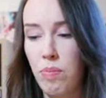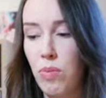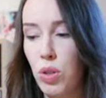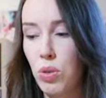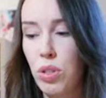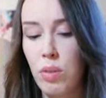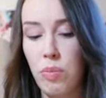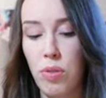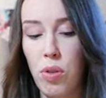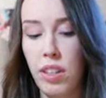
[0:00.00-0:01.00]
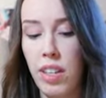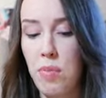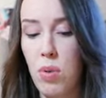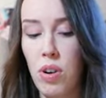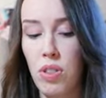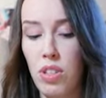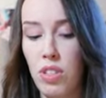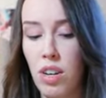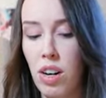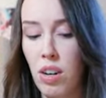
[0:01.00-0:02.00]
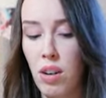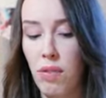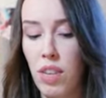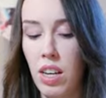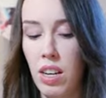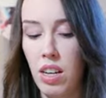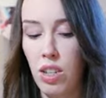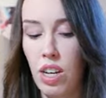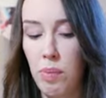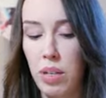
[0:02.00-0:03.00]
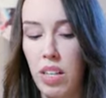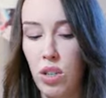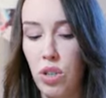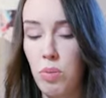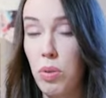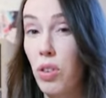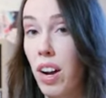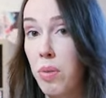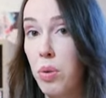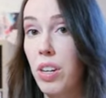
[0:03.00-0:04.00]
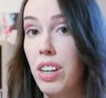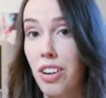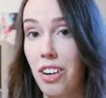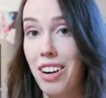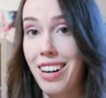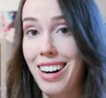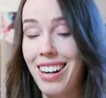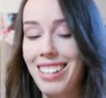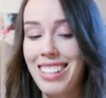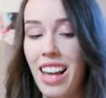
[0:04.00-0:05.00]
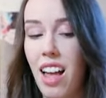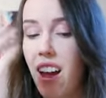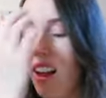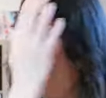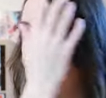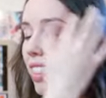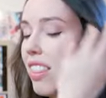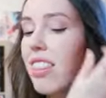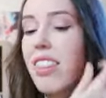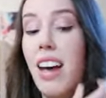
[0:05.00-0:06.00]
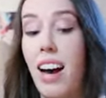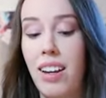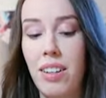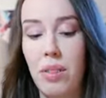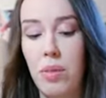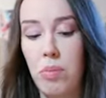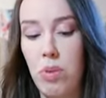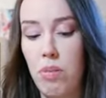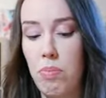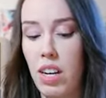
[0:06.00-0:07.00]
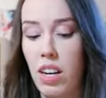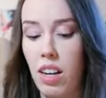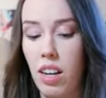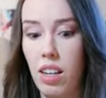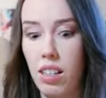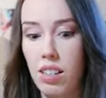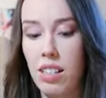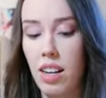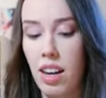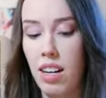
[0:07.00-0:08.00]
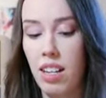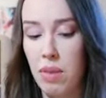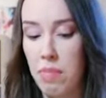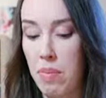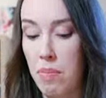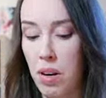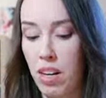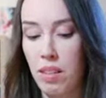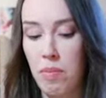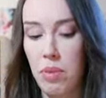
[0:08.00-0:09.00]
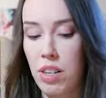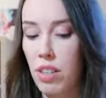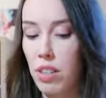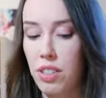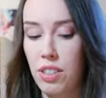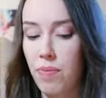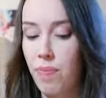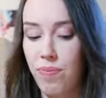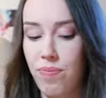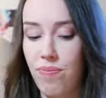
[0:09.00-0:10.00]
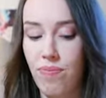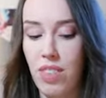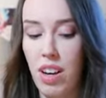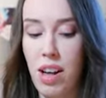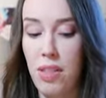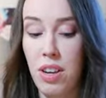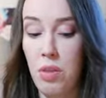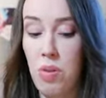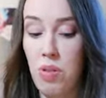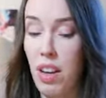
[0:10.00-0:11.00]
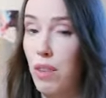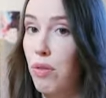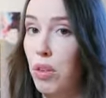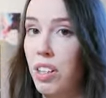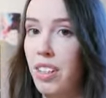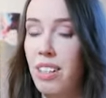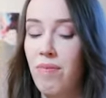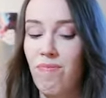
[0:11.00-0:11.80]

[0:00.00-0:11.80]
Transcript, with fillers: do some foiling more in the style of the Japanese Super Dragon Ball Hero cards, that would be insane in the membrane, because I think with their foiling,